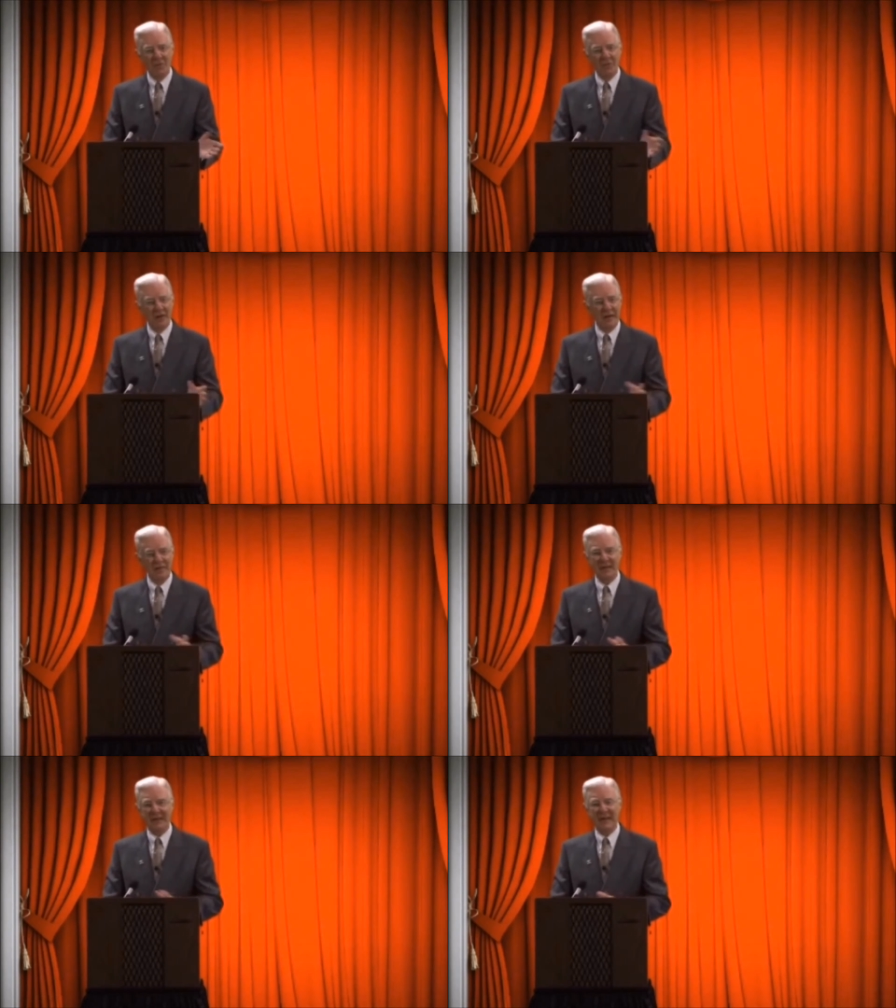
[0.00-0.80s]

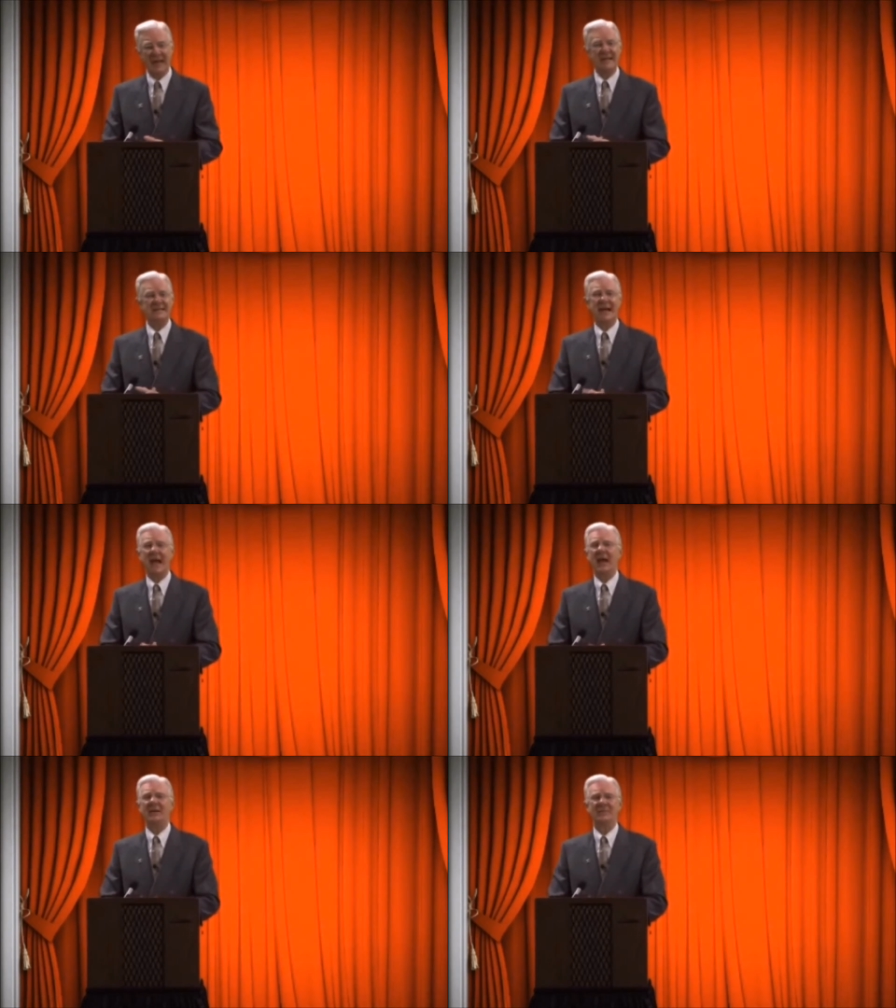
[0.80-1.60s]
Forgiving is
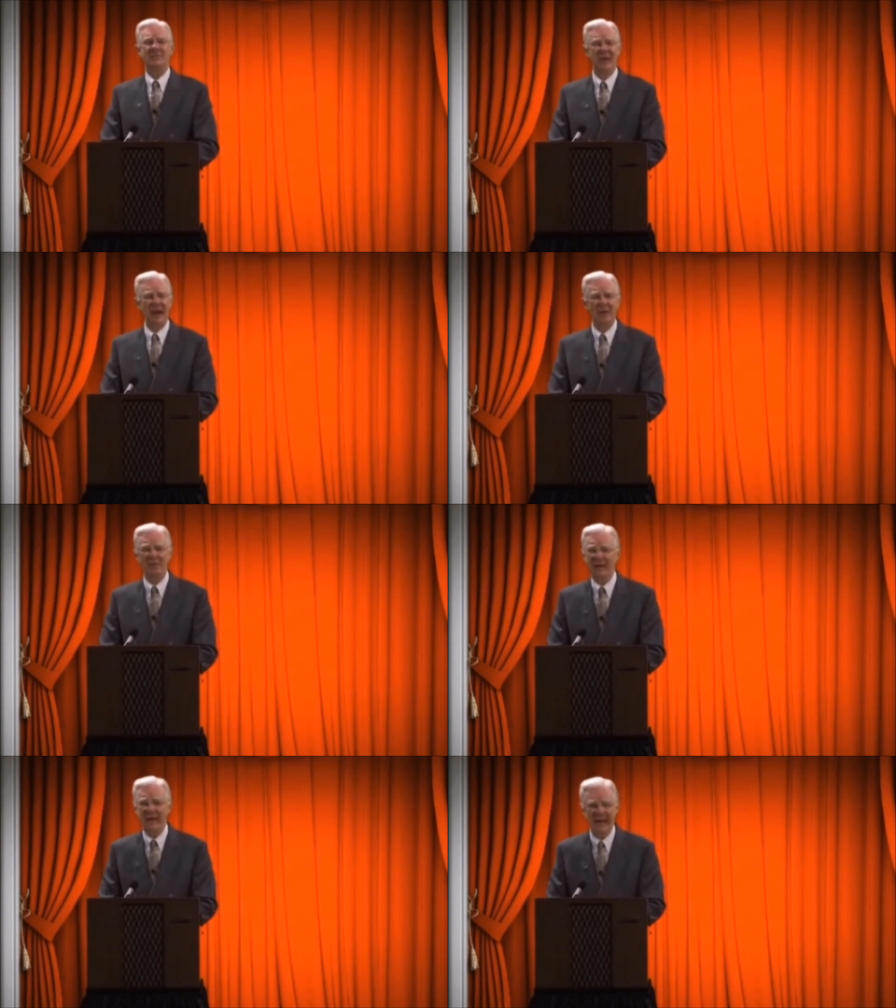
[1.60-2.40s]
a
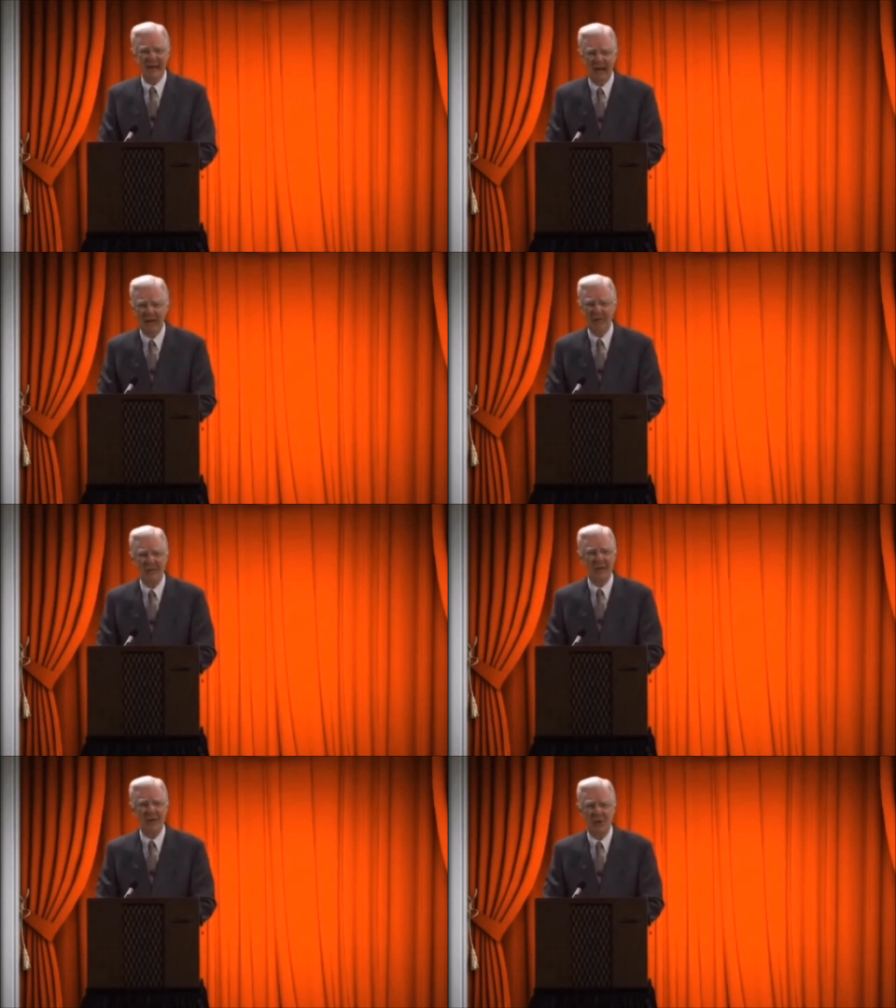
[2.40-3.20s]
very
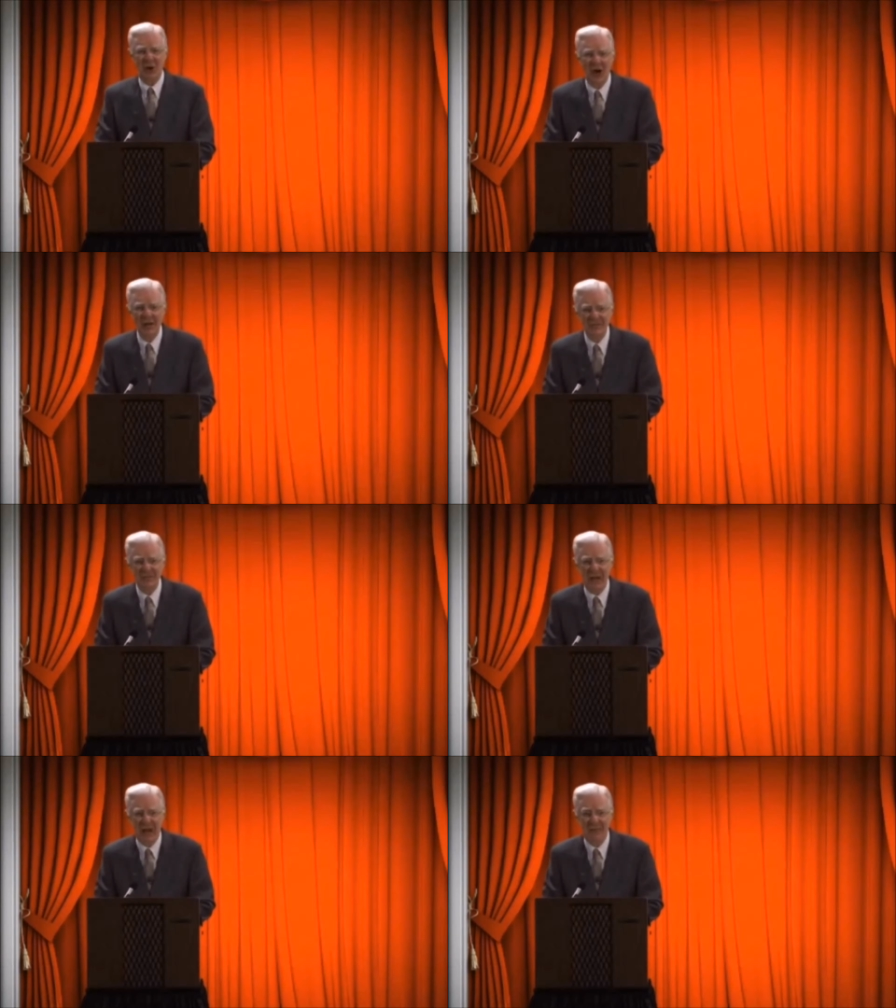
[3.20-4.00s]
healthy
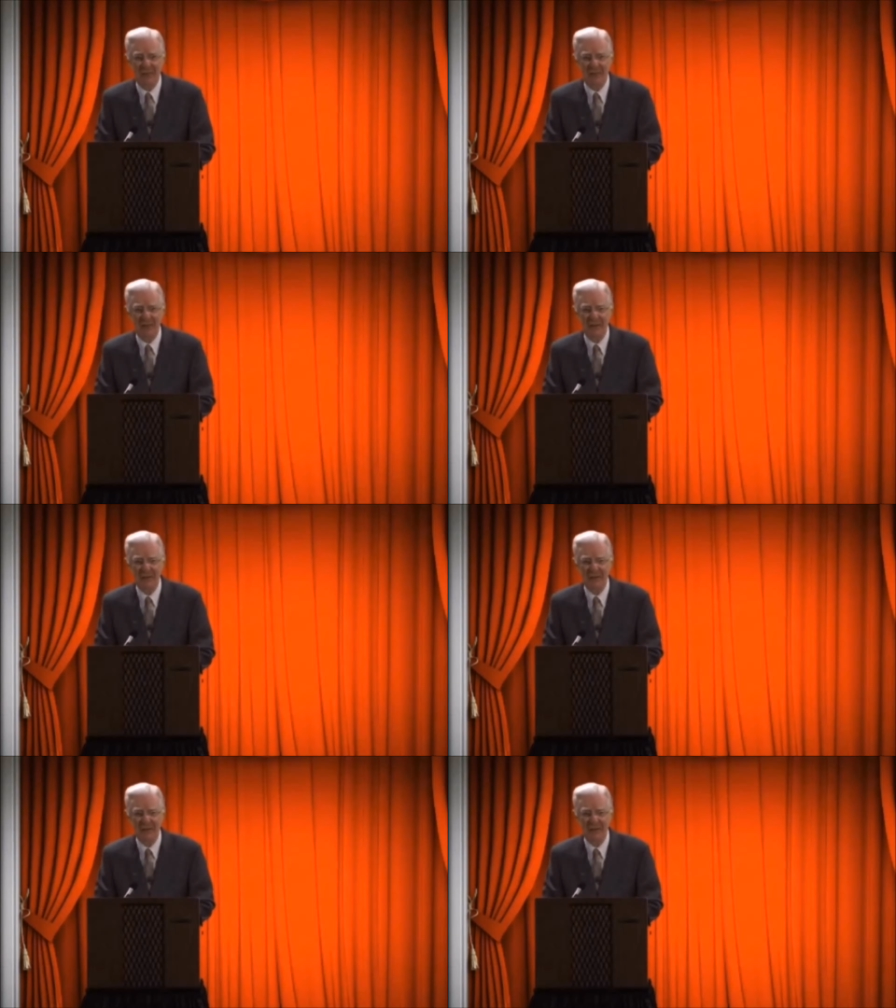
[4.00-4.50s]
concept.